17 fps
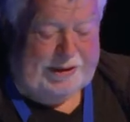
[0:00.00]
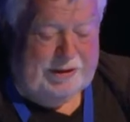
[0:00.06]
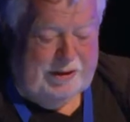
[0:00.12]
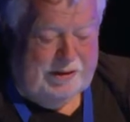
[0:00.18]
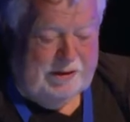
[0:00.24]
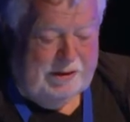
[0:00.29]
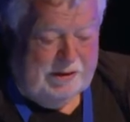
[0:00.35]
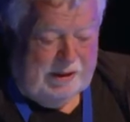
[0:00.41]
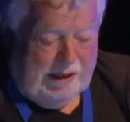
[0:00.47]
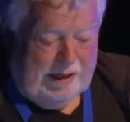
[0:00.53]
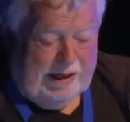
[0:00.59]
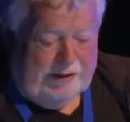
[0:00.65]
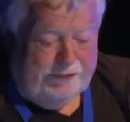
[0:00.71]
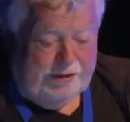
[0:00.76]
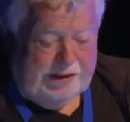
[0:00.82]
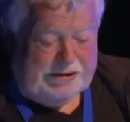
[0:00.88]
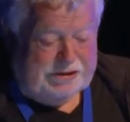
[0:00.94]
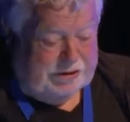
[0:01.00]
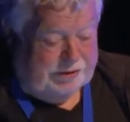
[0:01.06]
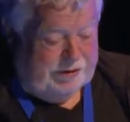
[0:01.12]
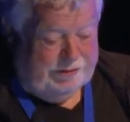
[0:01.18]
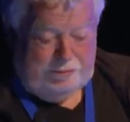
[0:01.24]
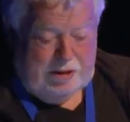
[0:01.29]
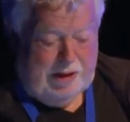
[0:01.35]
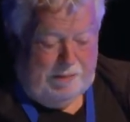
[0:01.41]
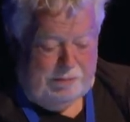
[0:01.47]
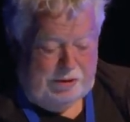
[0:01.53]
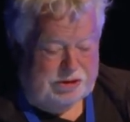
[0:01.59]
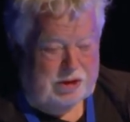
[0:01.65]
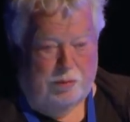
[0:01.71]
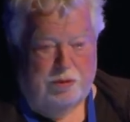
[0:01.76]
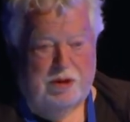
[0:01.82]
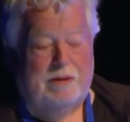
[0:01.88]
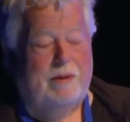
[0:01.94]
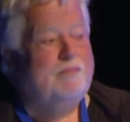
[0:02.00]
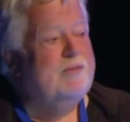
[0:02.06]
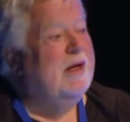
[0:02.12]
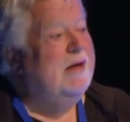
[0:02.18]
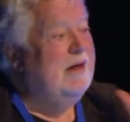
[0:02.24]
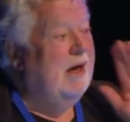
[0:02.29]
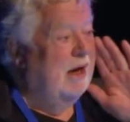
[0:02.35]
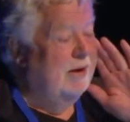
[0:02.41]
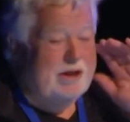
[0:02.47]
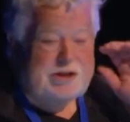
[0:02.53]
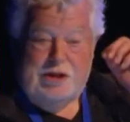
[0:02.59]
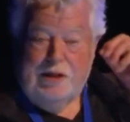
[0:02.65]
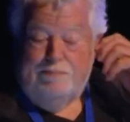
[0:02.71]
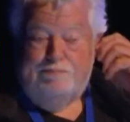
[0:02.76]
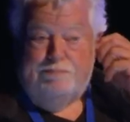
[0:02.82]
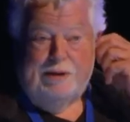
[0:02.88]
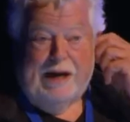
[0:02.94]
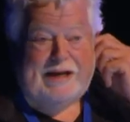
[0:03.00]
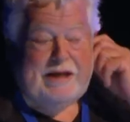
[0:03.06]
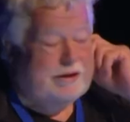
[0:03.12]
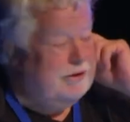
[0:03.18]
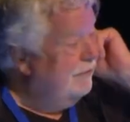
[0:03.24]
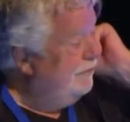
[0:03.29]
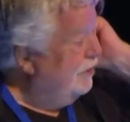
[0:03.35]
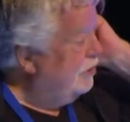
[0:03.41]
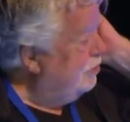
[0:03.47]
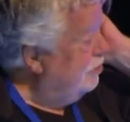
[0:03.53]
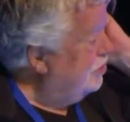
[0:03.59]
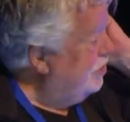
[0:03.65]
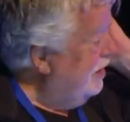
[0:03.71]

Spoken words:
it, and these are the numbers. Oh, well, I'm actually breaking the Official